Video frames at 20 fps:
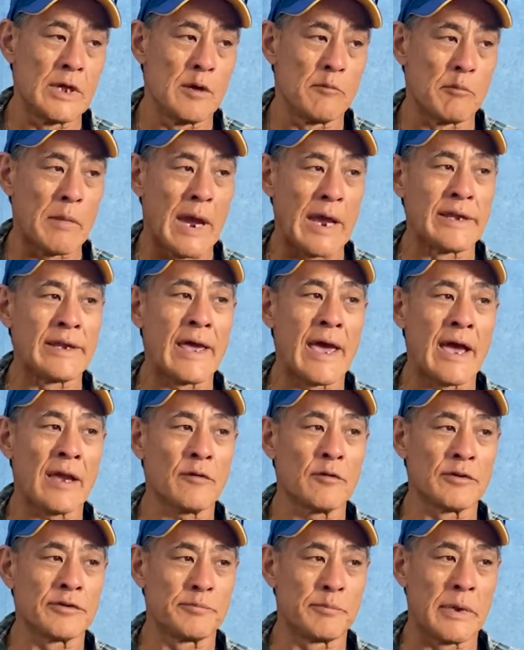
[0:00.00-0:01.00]
My
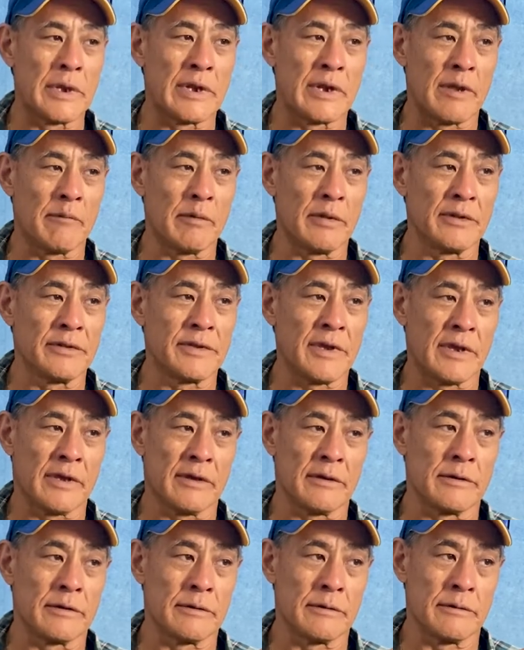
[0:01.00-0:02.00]
knack was being able to take
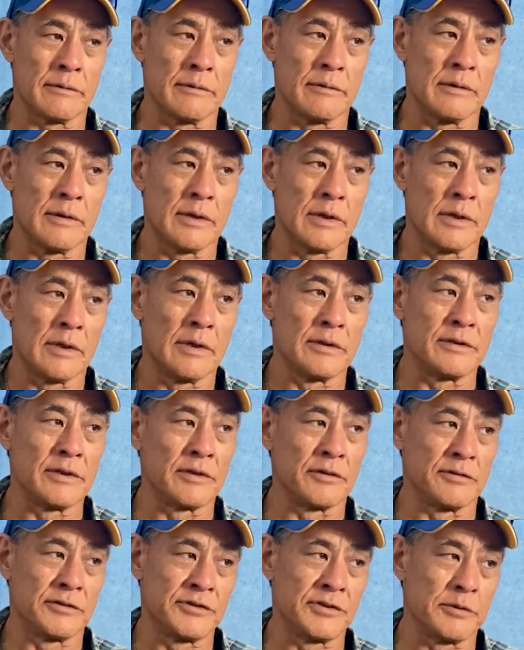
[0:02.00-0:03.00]
a
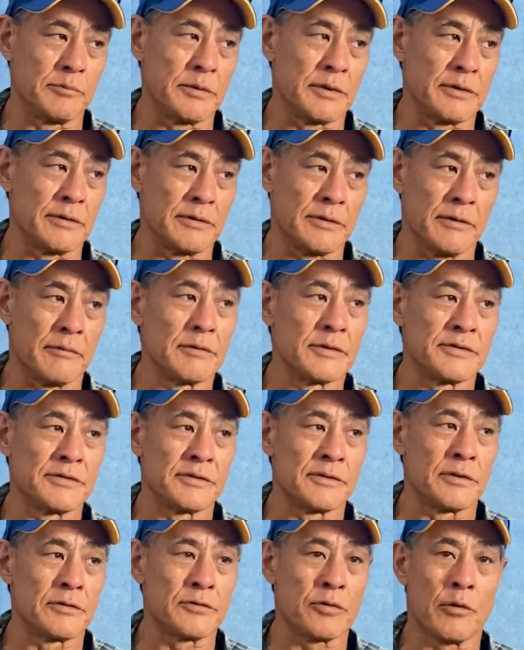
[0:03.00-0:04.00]
dealership that was
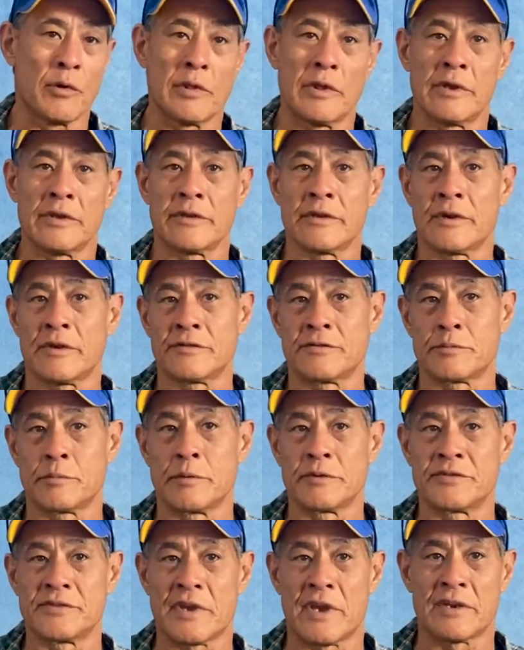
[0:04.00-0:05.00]
in the toilet,
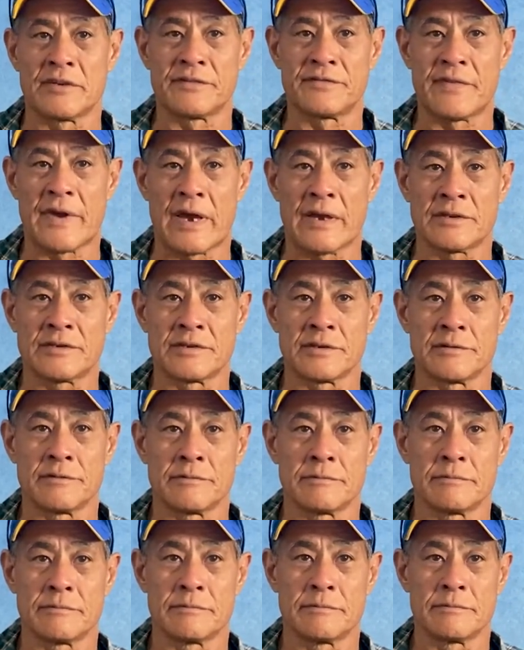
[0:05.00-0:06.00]
customer
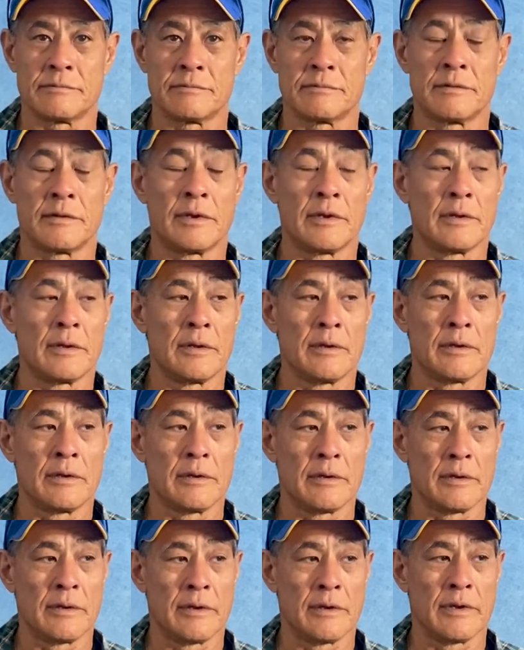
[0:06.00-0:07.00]
satisfaction,
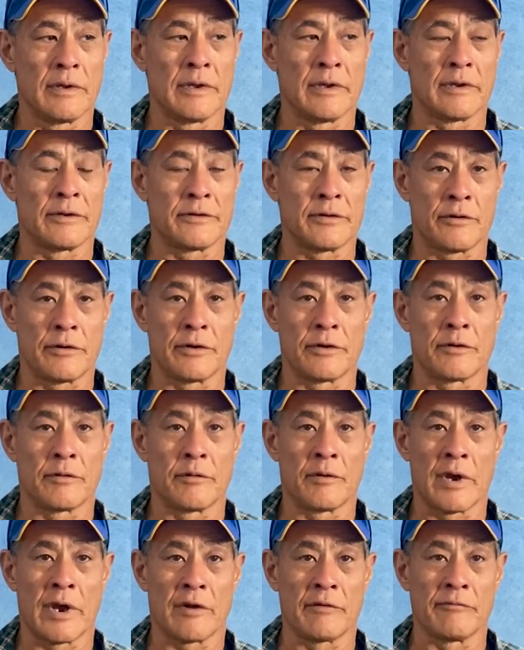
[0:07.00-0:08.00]
and turn it
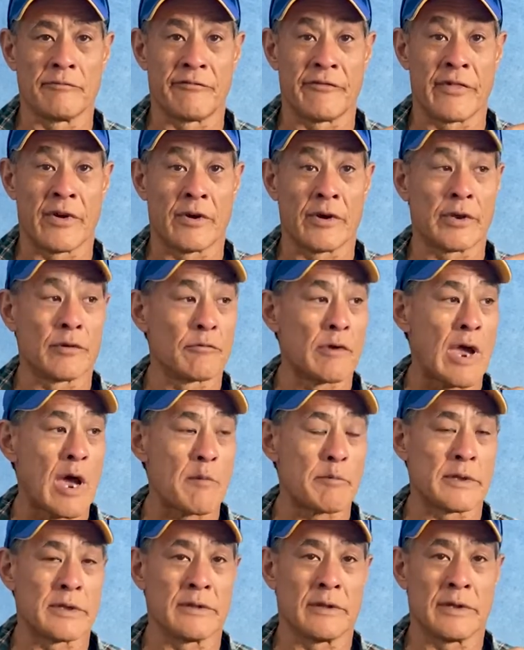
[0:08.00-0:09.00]
around very
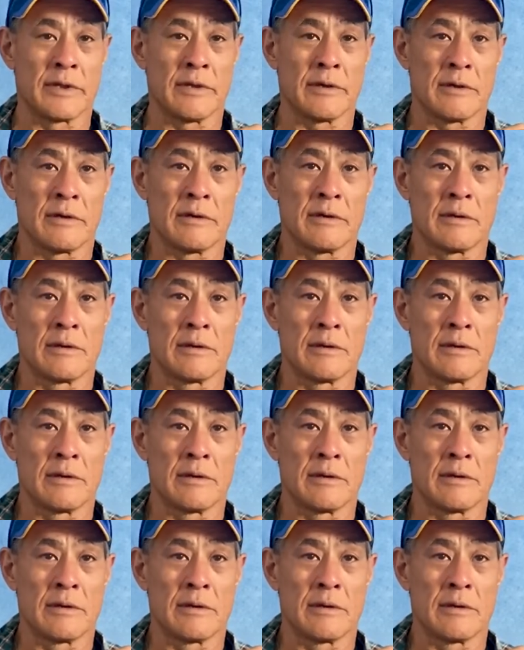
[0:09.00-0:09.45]
rapidly.